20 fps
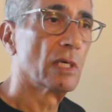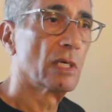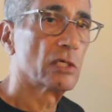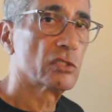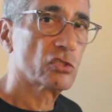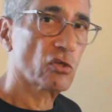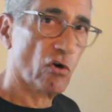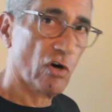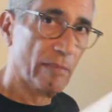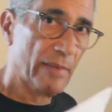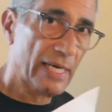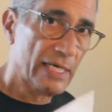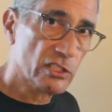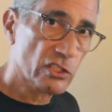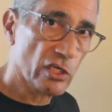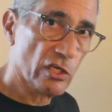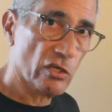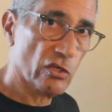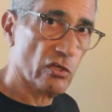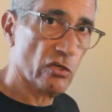So I'm
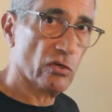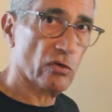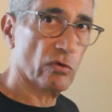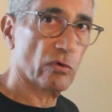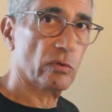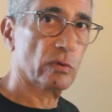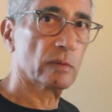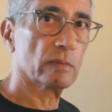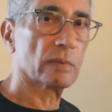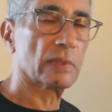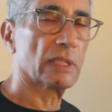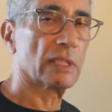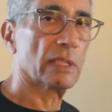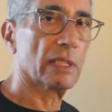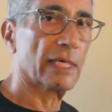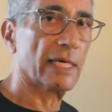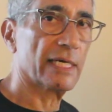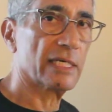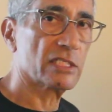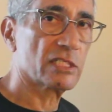asking you,
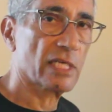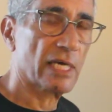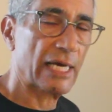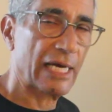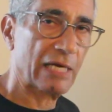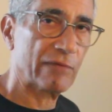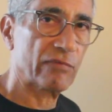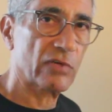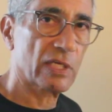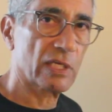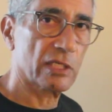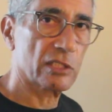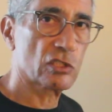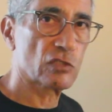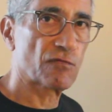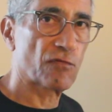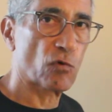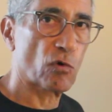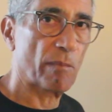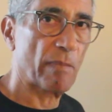as advocates
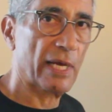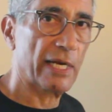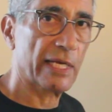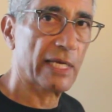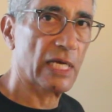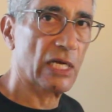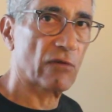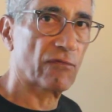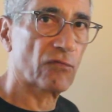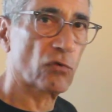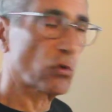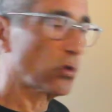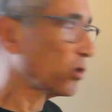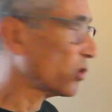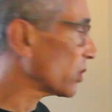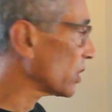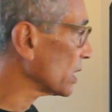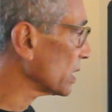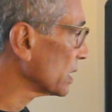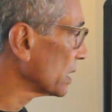for Medicare for
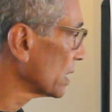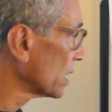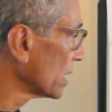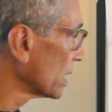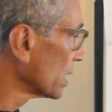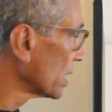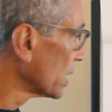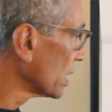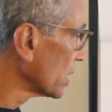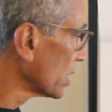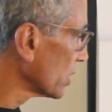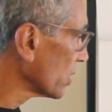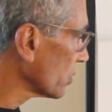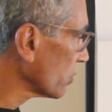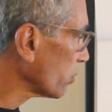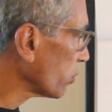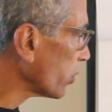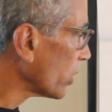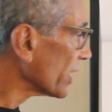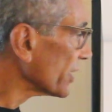All,
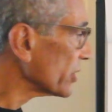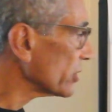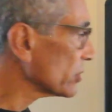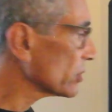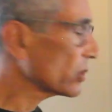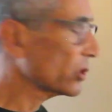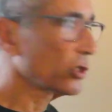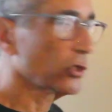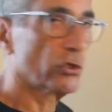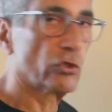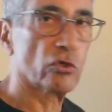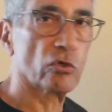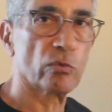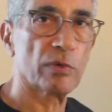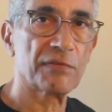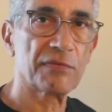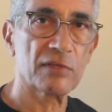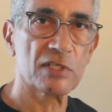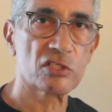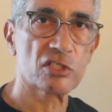what are you going to do
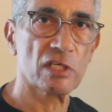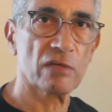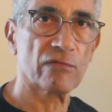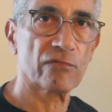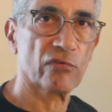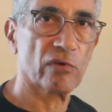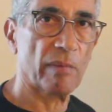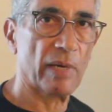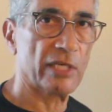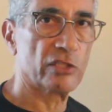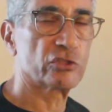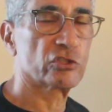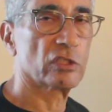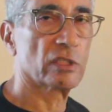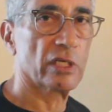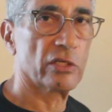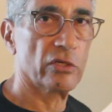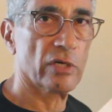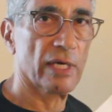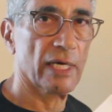with this information
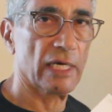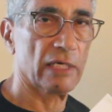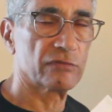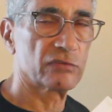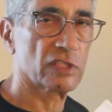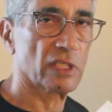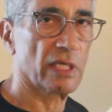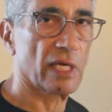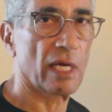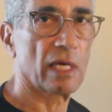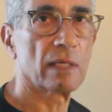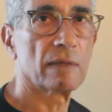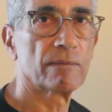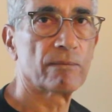that you have today?